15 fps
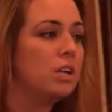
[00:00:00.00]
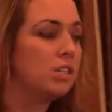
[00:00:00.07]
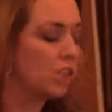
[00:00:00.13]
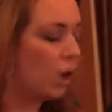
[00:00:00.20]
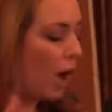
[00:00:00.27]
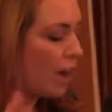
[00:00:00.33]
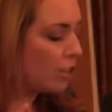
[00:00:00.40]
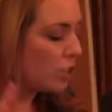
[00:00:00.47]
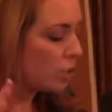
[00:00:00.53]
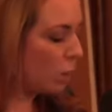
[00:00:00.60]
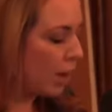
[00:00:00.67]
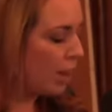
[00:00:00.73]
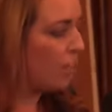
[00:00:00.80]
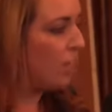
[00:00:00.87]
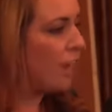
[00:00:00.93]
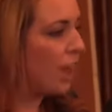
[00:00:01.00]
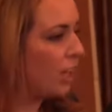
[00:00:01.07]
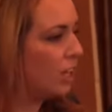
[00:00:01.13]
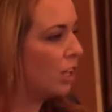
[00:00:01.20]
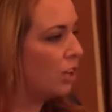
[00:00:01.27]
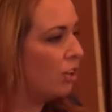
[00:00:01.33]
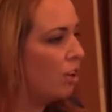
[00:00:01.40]
So I just want to
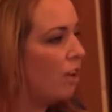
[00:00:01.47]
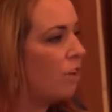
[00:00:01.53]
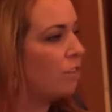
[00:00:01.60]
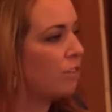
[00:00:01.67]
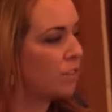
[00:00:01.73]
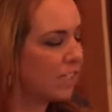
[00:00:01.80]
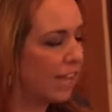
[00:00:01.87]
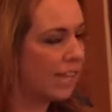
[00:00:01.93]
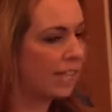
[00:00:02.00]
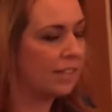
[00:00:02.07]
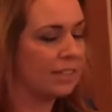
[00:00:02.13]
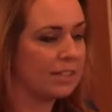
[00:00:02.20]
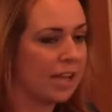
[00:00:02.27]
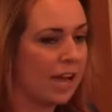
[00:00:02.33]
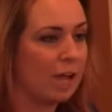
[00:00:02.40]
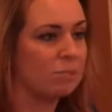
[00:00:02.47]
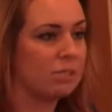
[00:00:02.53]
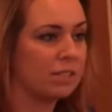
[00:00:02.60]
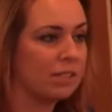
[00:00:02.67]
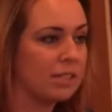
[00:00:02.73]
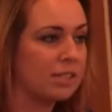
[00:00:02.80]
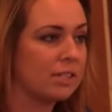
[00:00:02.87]
thank you for taking the time
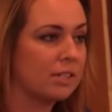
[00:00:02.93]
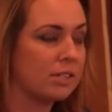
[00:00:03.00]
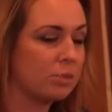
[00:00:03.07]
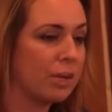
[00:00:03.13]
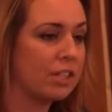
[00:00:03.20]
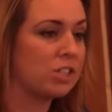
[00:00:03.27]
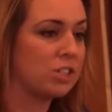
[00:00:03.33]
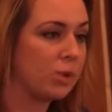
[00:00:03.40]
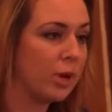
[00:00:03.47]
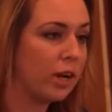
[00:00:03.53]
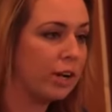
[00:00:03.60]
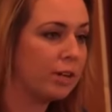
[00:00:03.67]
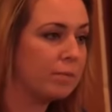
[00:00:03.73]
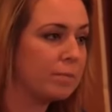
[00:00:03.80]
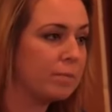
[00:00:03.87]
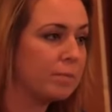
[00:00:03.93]
to listen to my story.